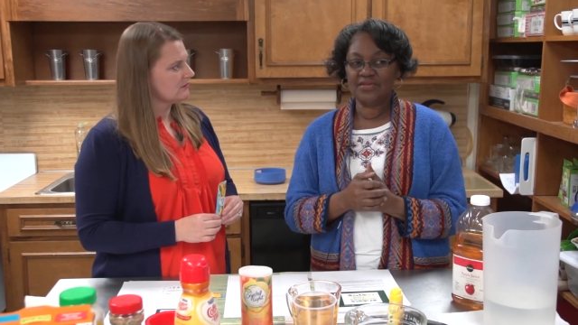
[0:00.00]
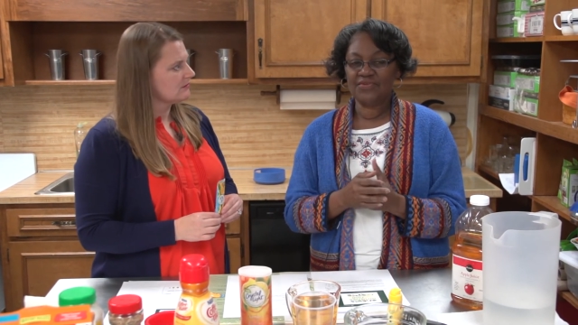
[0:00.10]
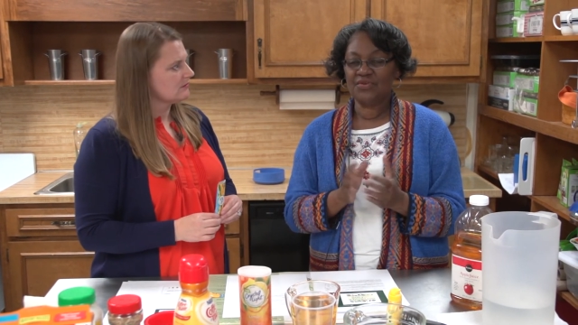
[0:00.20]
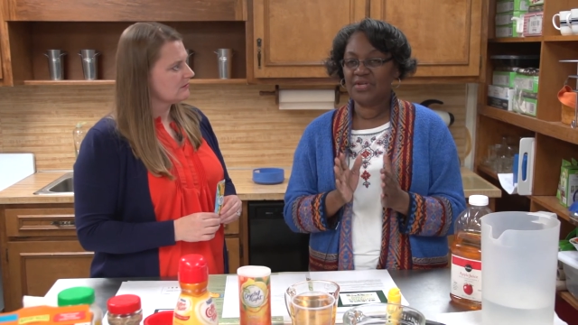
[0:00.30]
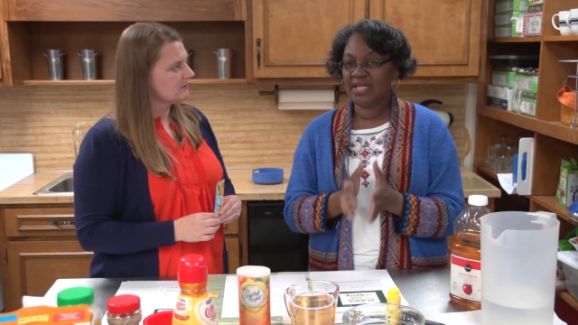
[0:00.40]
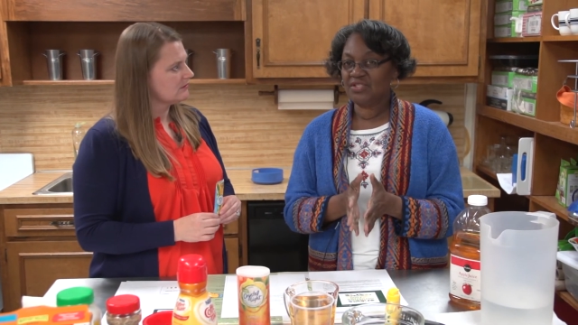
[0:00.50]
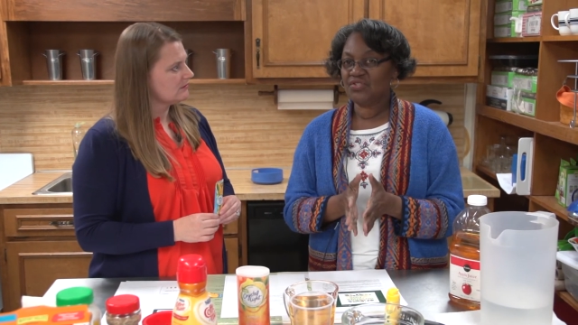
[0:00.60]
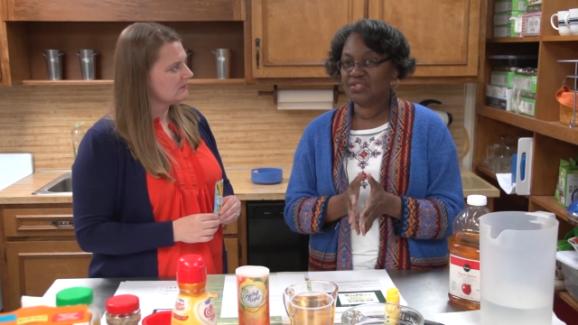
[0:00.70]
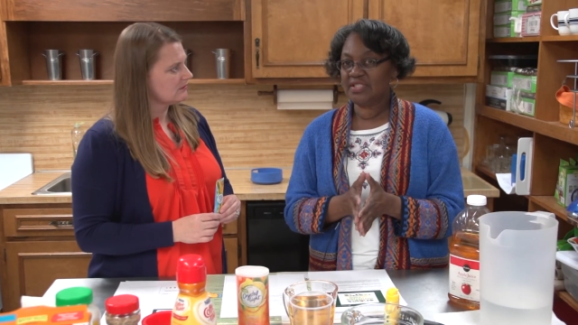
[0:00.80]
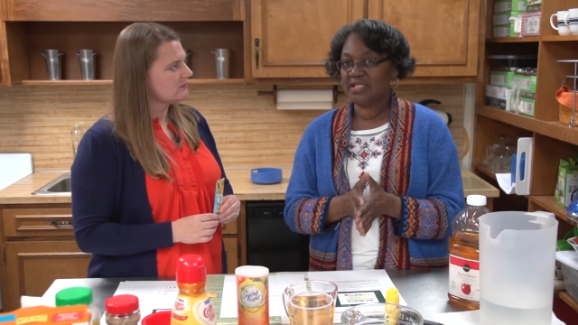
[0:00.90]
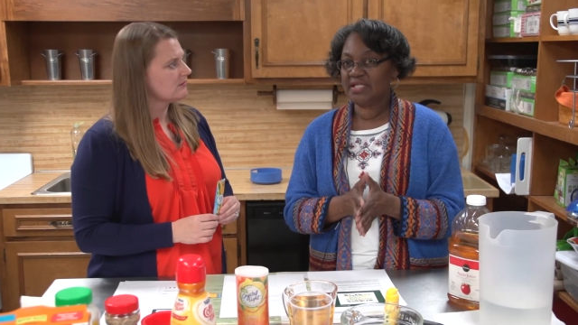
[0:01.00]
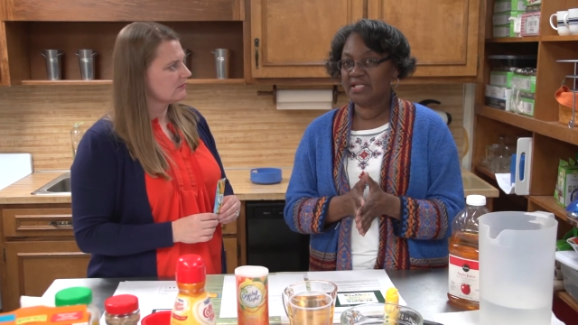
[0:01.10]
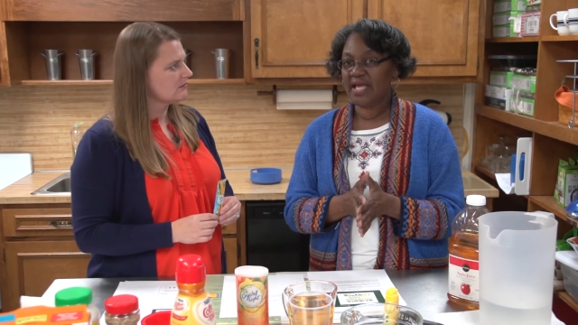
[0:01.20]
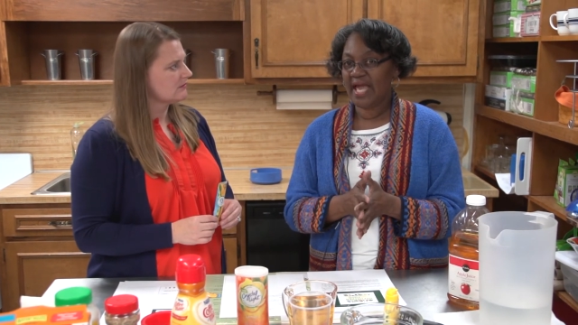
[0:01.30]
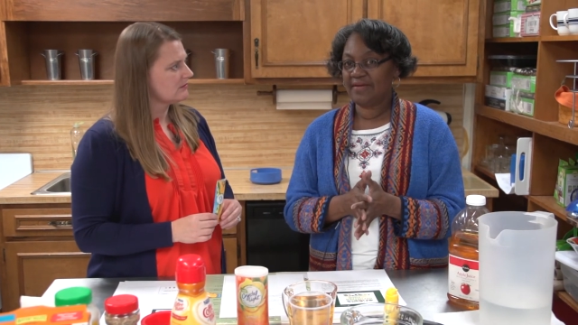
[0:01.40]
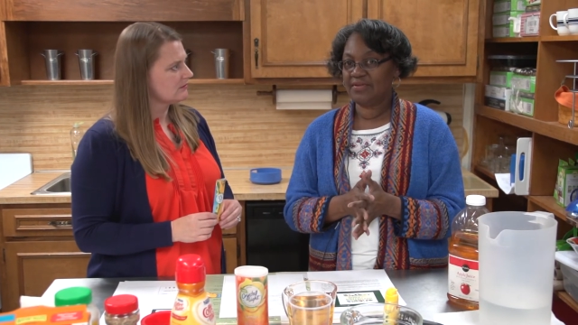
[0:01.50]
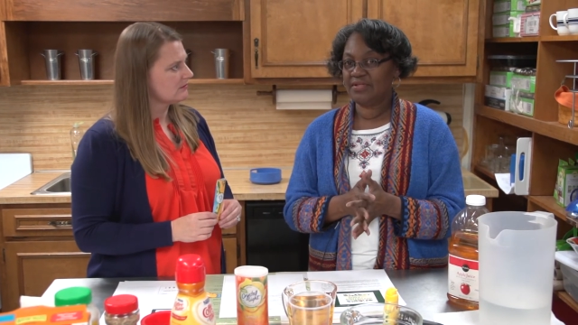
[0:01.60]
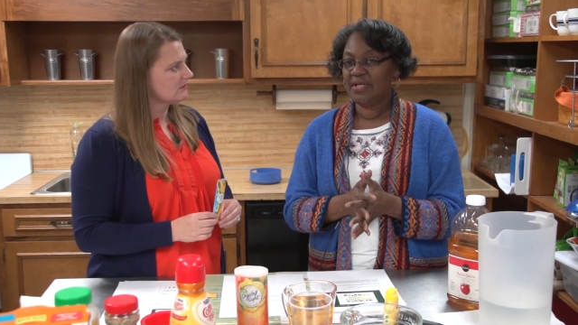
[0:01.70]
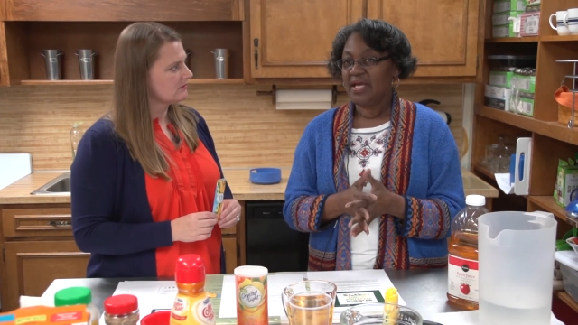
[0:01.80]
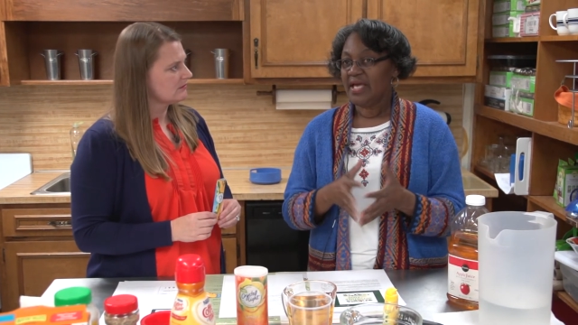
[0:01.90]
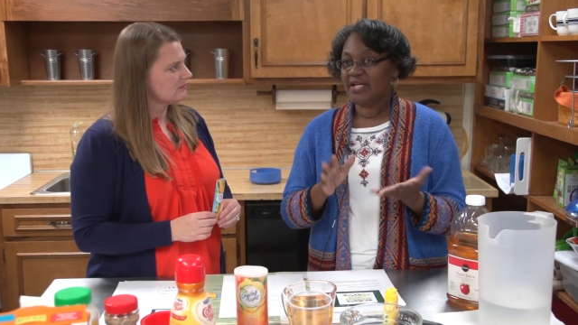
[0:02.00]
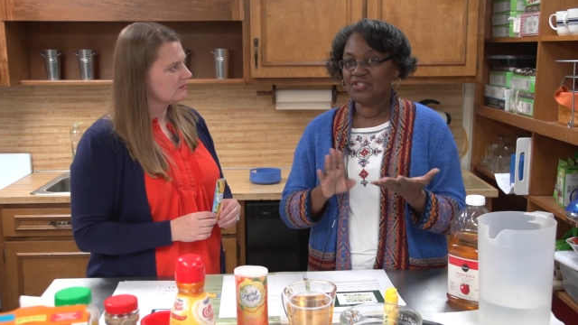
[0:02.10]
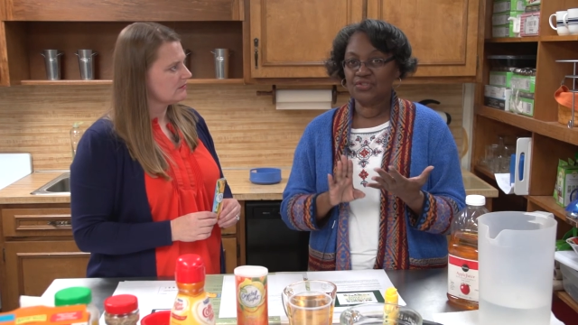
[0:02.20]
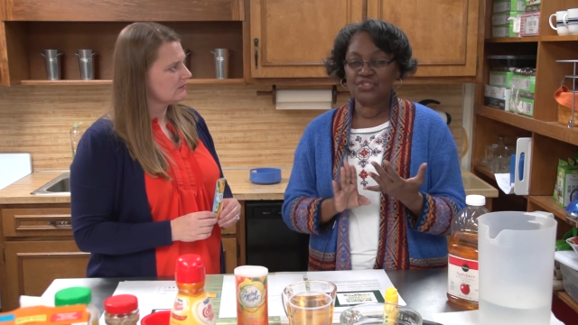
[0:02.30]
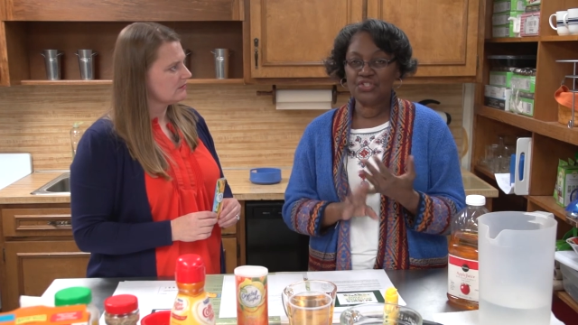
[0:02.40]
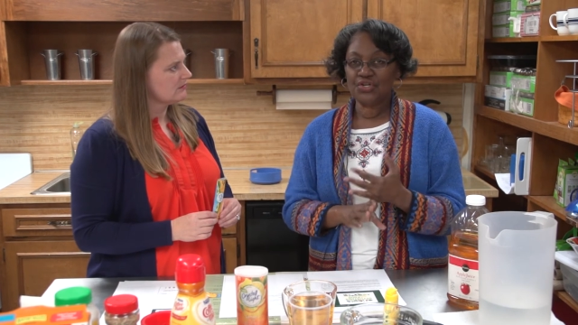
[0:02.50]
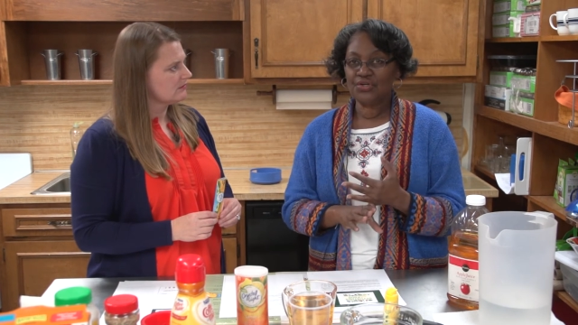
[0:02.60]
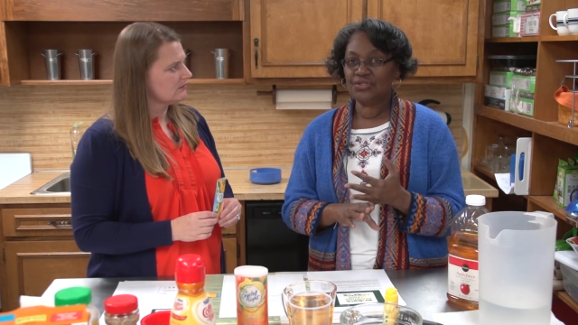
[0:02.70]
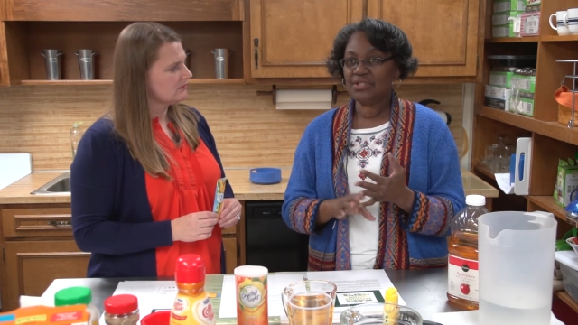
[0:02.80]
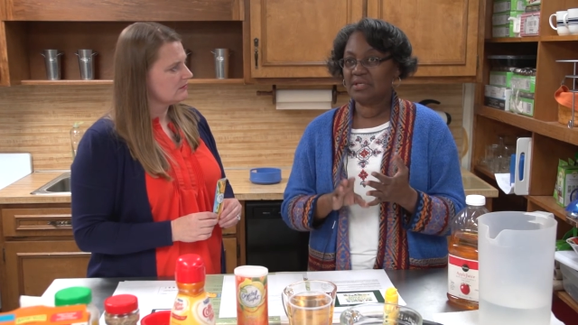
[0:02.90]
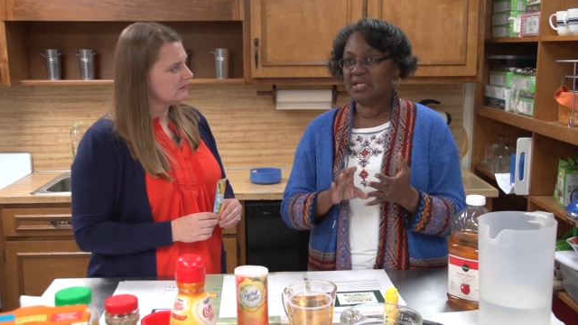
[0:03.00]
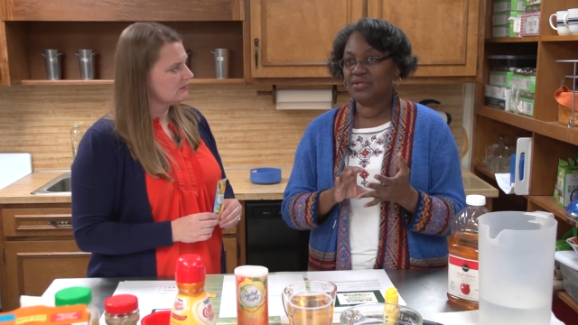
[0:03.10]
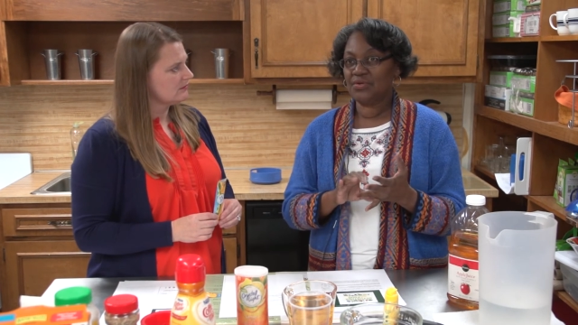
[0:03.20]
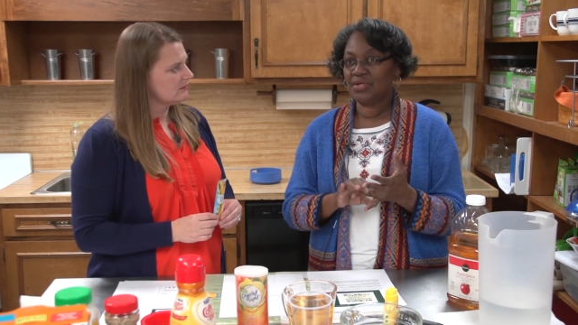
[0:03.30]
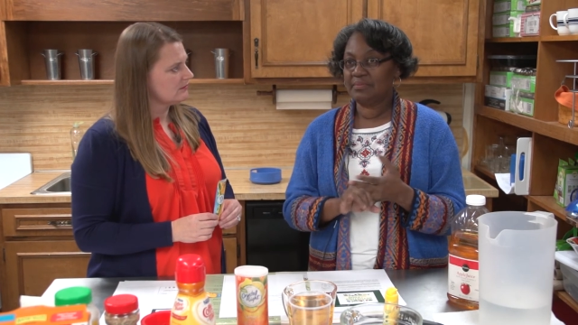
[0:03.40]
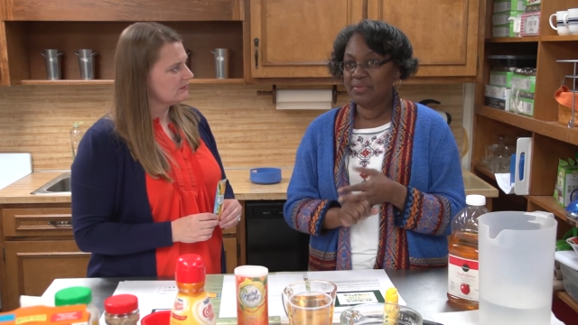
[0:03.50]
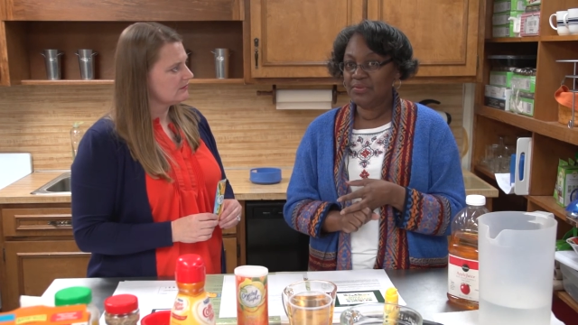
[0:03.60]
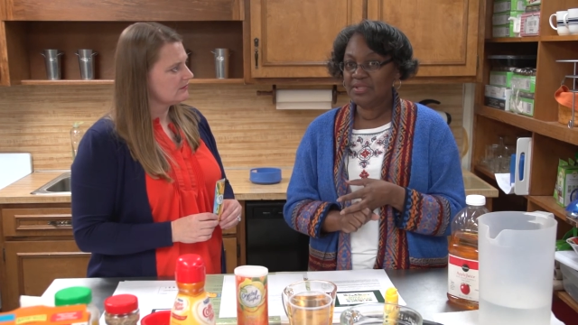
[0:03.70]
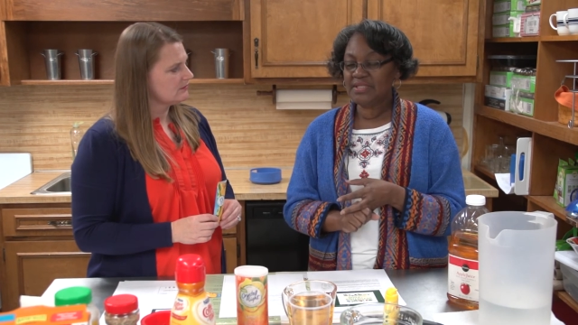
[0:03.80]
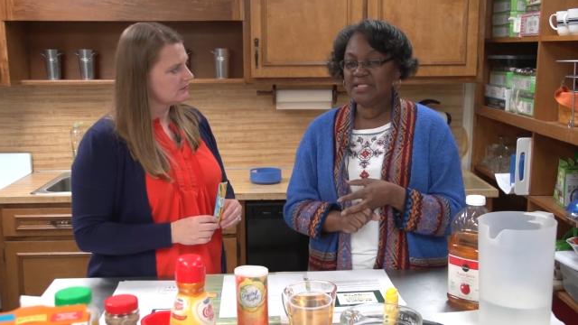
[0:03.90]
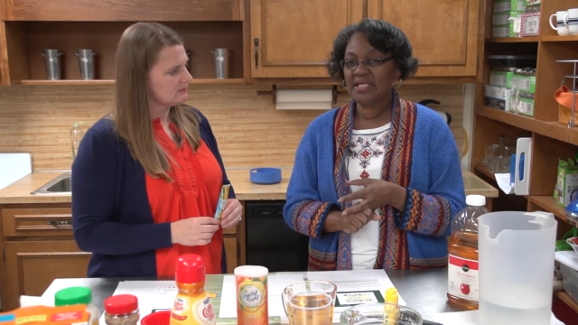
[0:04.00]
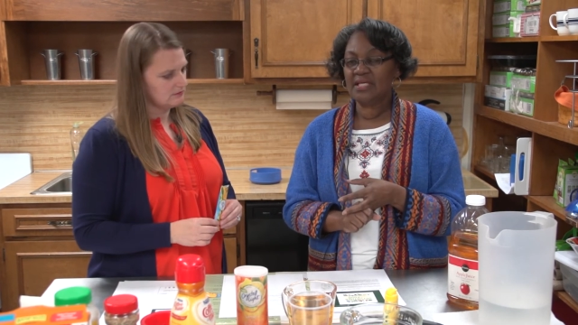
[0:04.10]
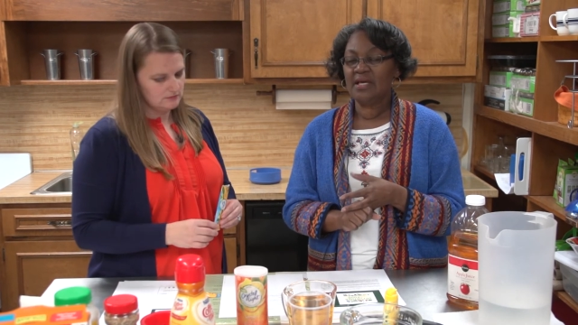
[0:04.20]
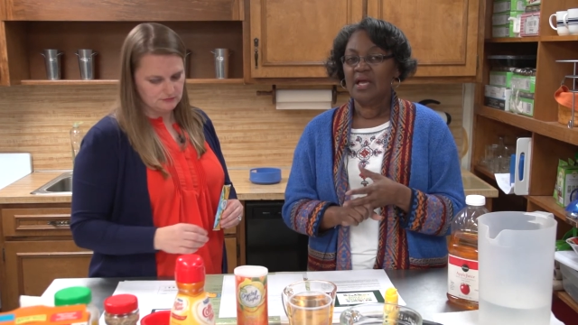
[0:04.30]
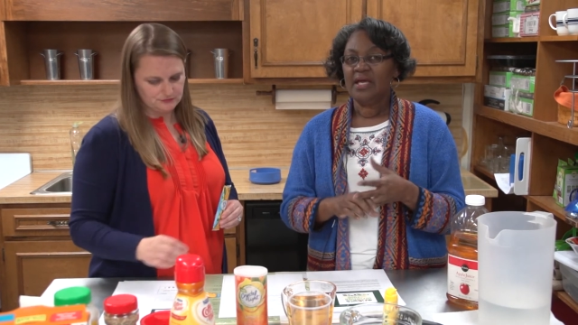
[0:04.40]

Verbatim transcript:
Speaker 1: if you're interested in having at your church, in your community,